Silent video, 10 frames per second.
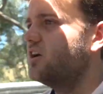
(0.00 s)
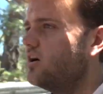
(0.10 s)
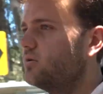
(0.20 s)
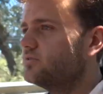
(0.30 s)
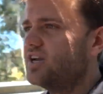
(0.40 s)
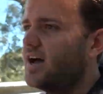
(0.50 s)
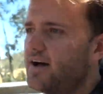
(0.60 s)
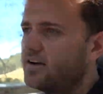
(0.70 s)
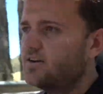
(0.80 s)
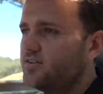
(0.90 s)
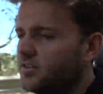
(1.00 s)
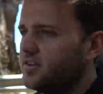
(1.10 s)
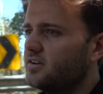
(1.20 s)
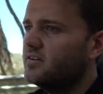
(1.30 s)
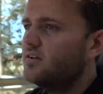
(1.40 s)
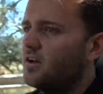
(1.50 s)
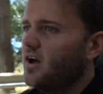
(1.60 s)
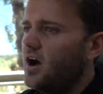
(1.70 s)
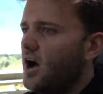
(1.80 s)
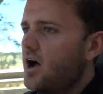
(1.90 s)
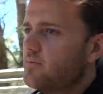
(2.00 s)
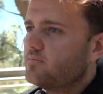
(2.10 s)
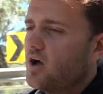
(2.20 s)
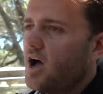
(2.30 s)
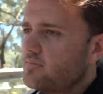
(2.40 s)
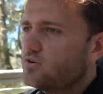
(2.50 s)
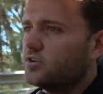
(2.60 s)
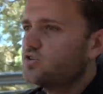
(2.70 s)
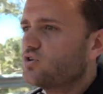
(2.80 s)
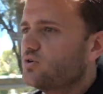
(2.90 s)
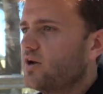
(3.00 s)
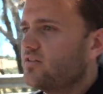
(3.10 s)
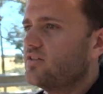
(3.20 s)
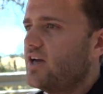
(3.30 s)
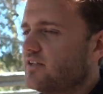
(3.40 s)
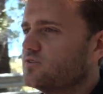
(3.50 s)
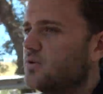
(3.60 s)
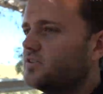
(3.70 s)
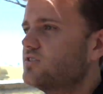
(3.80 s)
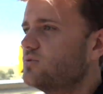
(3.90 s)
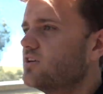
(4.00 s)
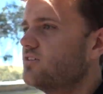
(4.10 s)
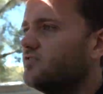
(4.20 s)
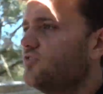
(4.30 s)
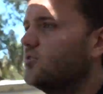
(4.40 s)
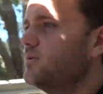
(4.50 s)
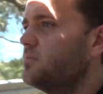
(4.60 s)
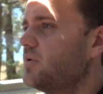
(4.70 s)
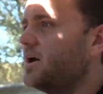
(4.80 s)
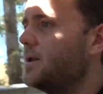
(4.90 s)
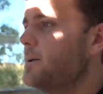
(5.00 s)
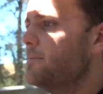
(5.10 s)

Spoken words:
whole Targa thing. I'm not sure whether that's what's doing it for me, but